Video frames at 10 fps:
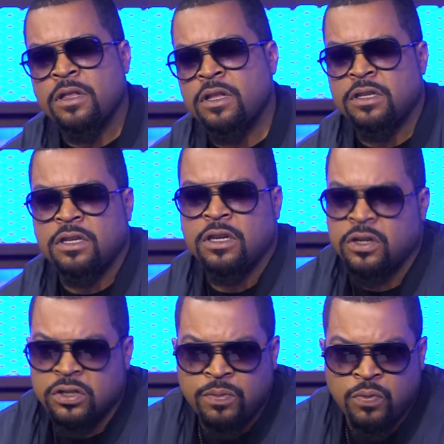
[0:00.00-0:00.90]
This here
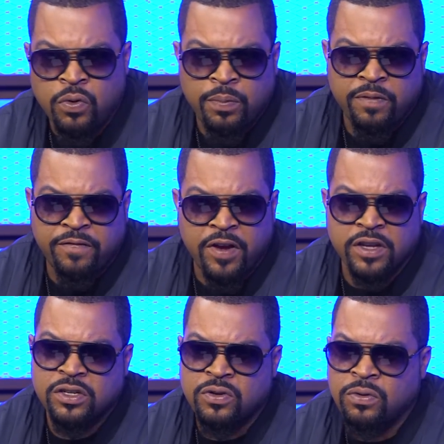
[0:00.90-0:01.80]
is a more
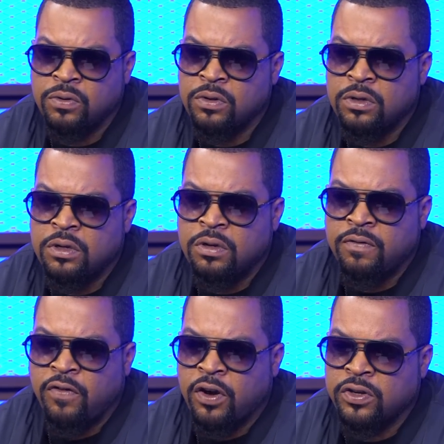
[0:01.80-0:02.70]
professional
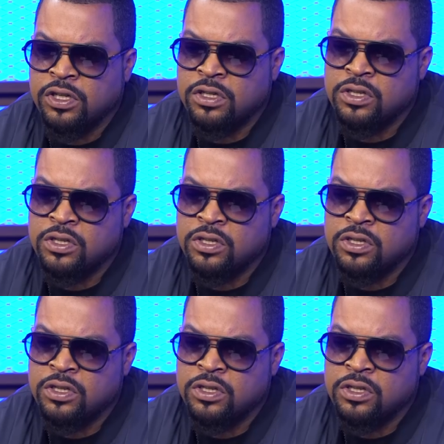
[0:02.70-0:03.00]
version.